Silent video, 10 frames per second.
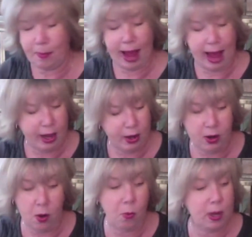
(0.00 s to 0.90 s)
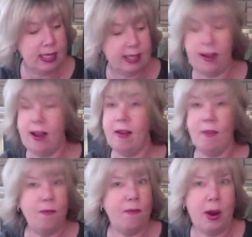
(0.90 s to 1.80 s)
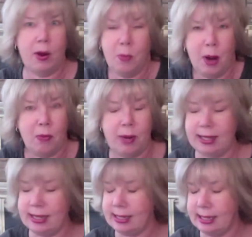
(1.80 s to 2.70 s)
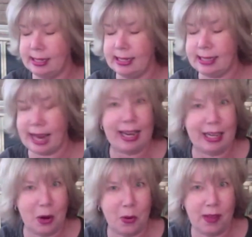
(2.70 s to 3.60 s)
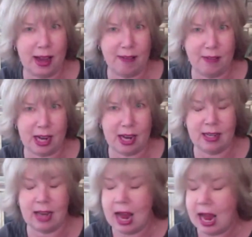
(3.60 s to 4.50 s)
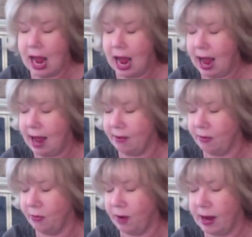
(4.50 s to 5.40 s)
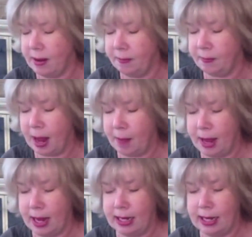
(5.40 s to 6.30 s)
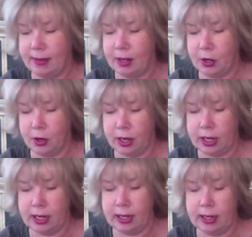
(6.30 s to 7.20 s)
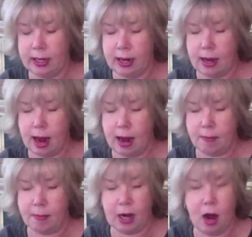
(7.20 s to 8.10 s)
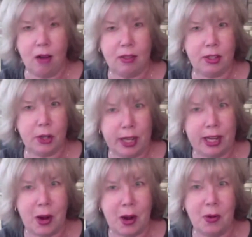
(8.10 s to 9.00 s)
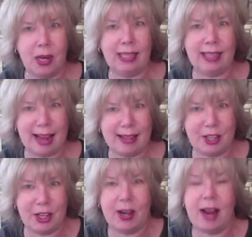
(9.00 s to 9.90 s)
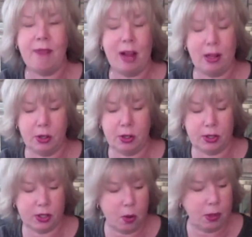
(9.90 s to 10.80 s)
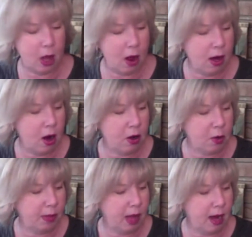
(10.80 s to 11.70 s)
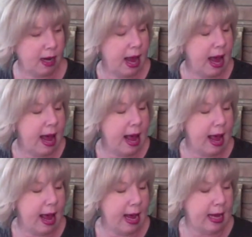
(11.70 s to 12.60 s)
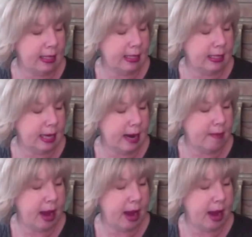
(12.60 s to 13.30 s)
pattern was very well written. This is the second coat that I've done. I made the Gertie McCall's Gertie coat last year, and I followed her sew along on her blog, and I